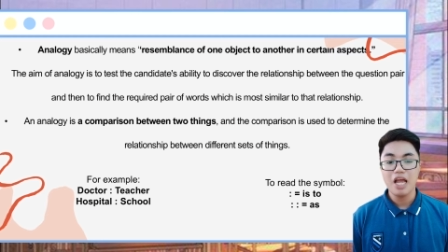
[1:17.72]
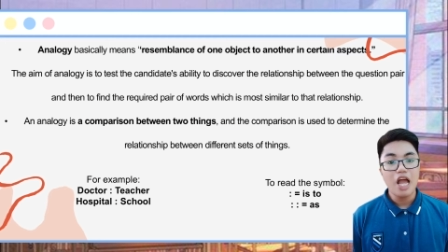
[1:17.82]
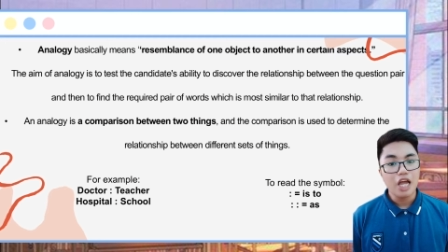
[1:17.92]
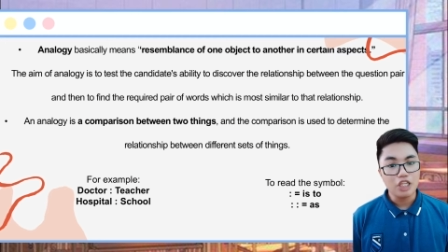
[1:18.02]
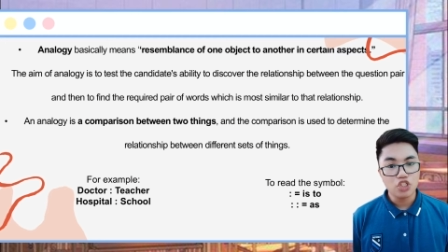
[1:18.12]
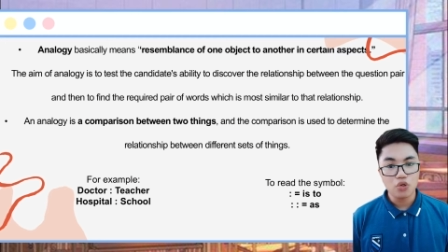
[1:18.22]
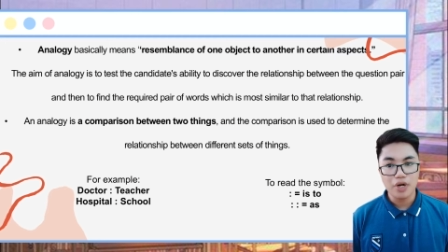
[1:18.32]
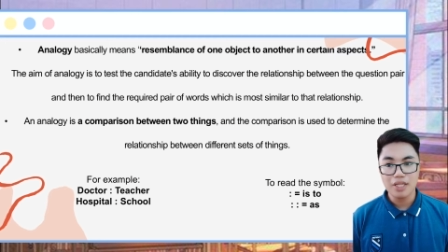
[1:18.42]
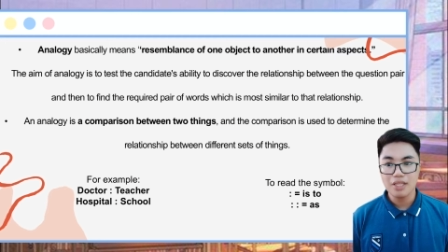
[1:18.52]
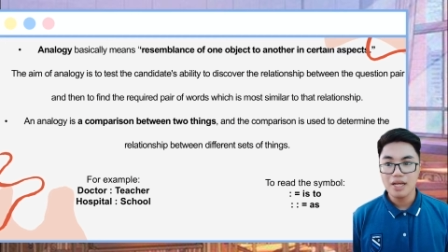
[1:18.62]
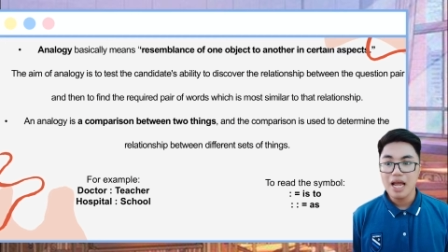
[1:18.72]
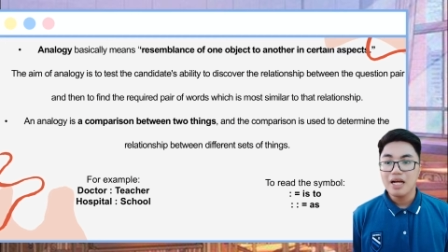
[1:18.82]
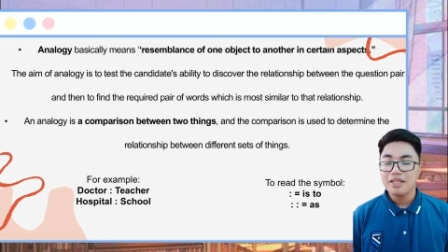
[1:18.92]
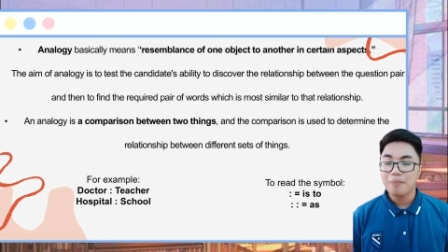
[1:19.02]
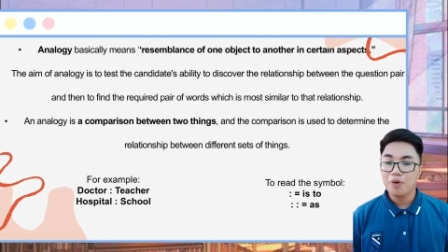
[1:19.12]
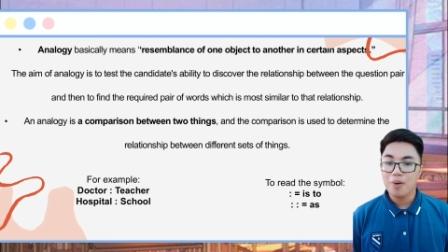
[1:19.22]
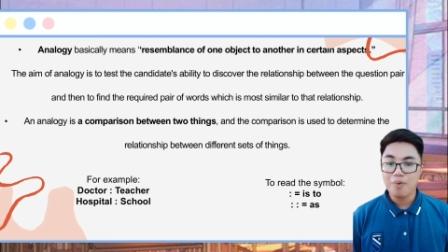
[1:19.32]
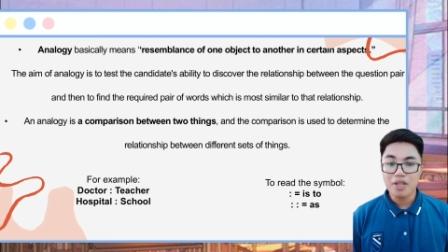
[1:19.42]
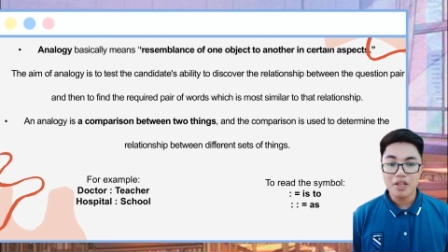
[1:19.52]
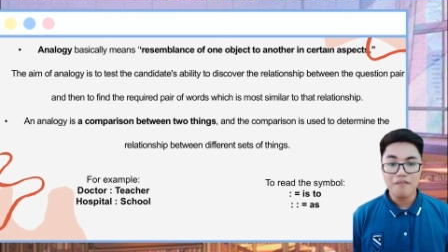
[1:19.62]
In short, the
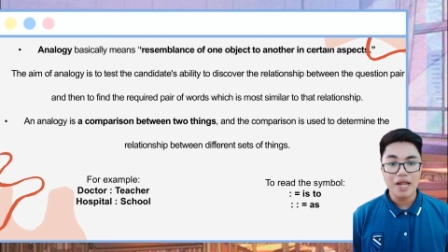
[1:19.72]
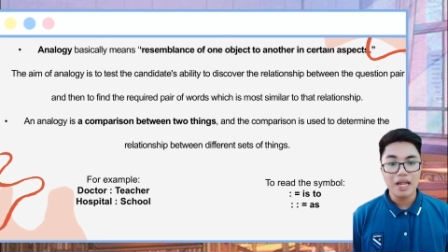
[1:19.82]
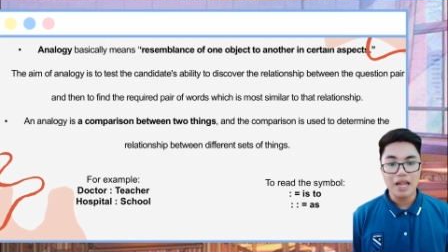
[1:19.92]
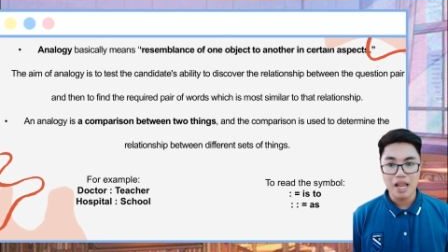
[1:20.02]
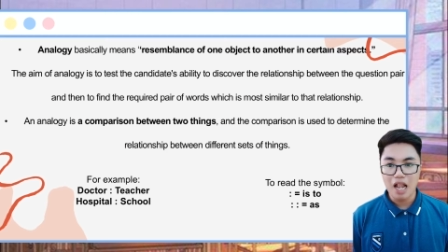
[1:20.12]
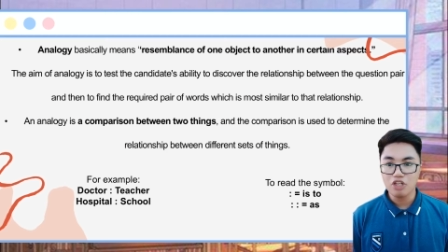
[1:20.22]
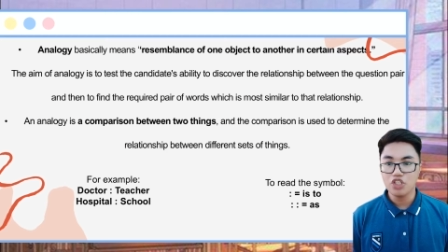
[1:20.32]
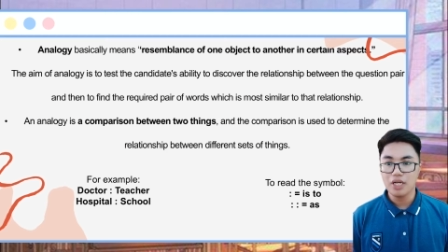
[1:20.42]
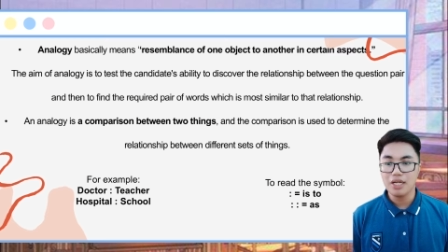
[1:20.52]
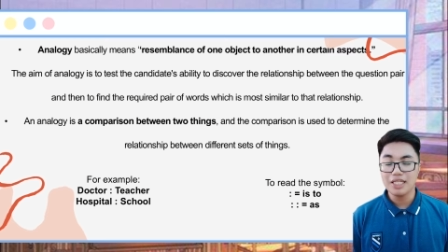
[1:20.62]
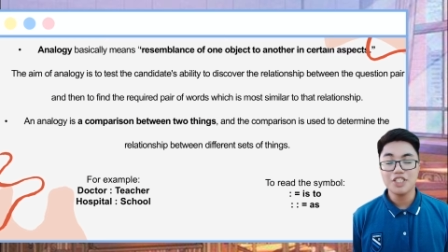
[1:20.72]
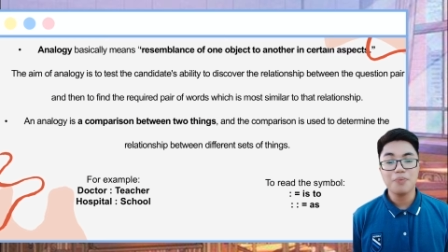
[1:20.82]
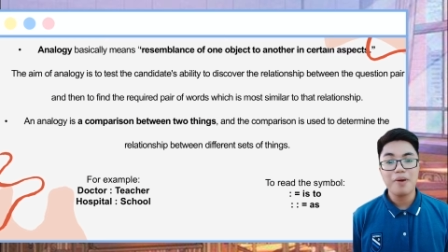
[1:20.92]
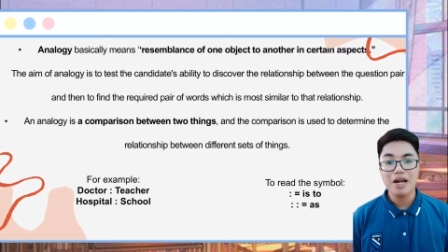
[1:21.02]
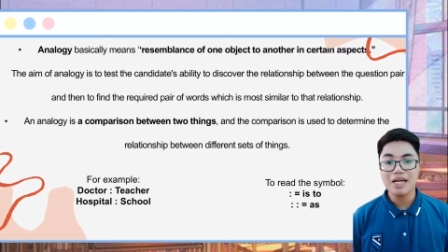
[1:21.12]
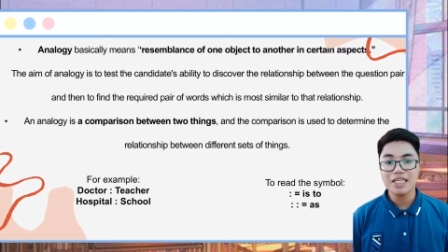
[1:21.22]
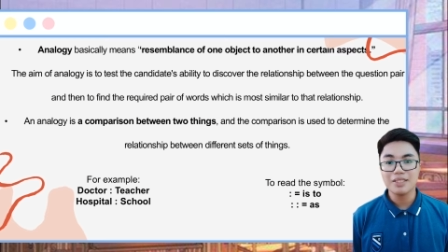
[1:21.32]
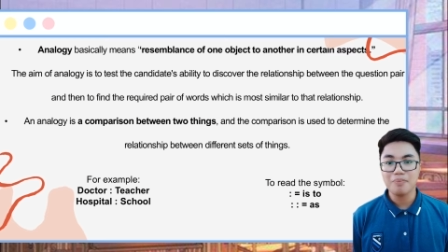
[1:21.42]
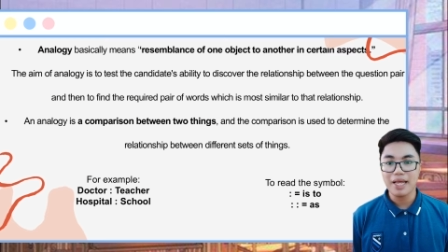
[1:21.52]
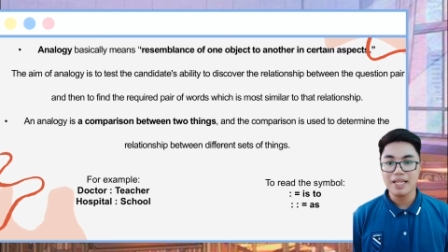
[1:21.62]
purpose of an analogy is to better
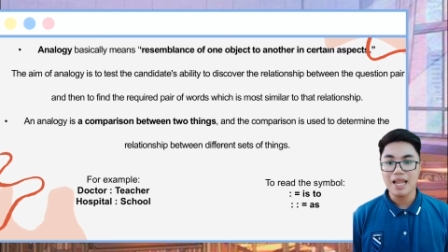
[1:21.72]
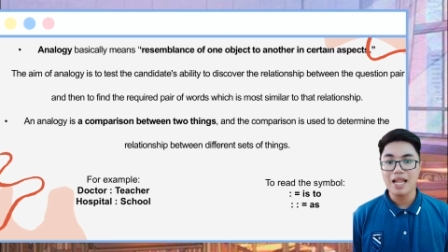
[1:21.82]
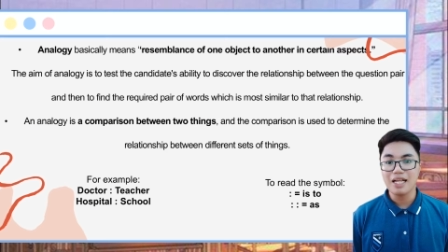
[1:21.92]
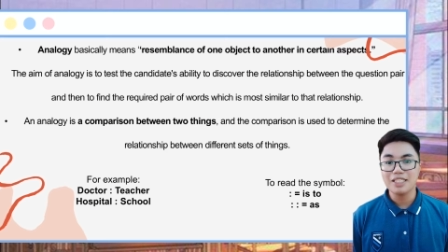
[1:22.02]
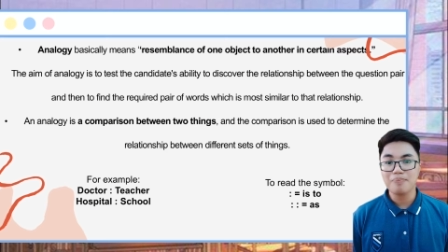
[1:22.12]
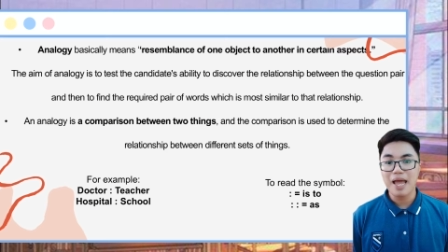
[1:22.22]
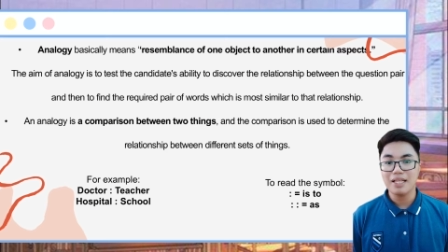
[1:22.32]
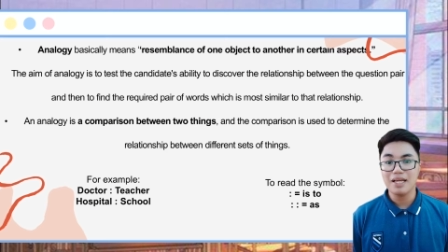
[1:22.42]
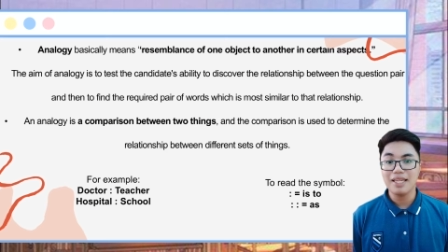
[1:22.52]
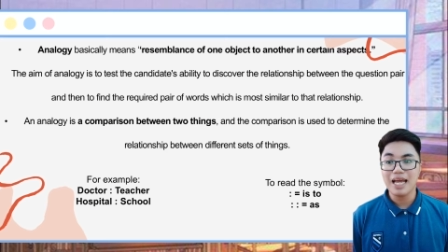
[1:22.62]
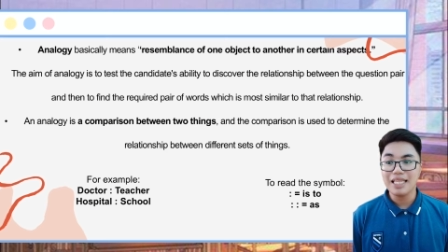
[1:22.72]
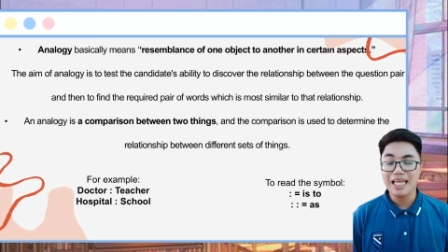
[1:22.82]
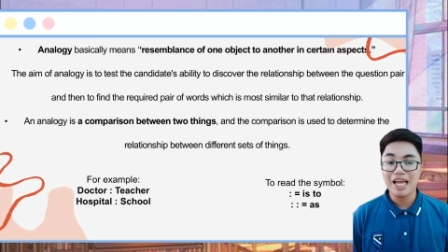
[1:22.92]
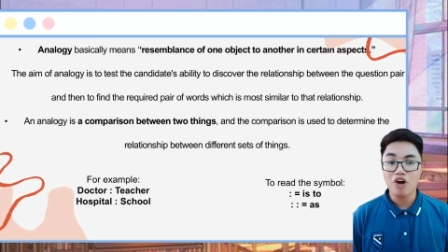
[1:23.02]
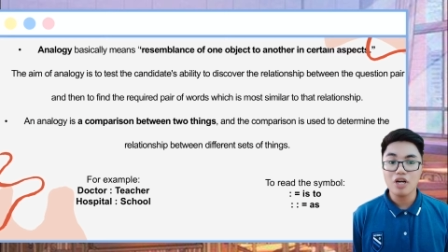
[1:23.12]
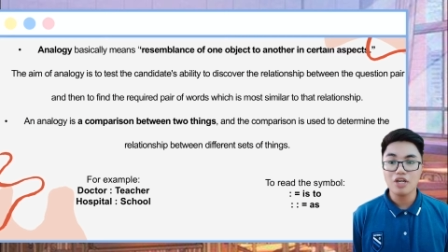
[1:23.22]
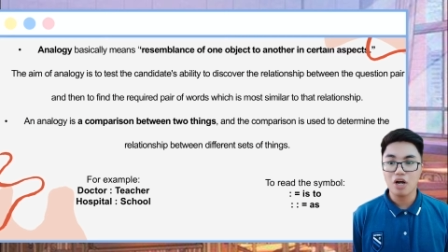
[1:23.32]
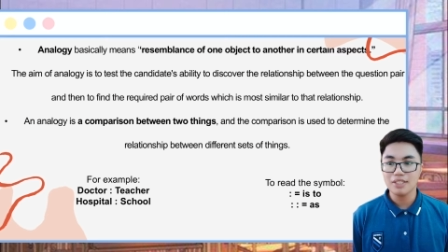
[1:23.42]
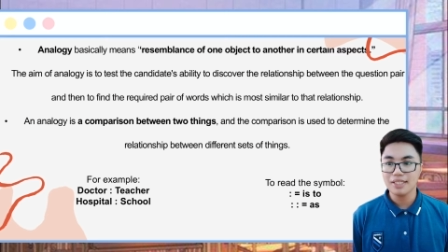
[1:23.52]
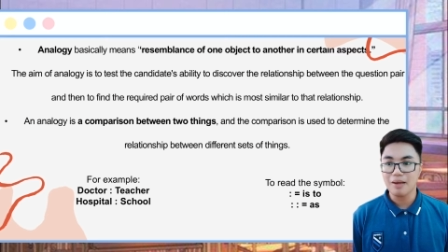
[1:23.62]
explain and expand the idea or
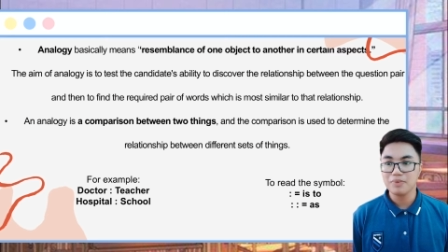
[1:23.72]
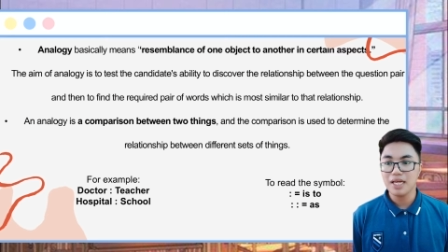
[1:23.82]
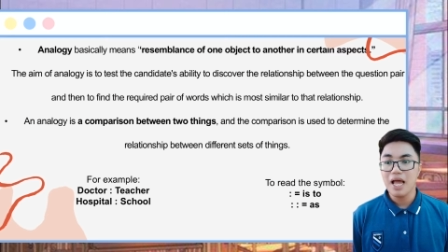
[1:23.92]
concept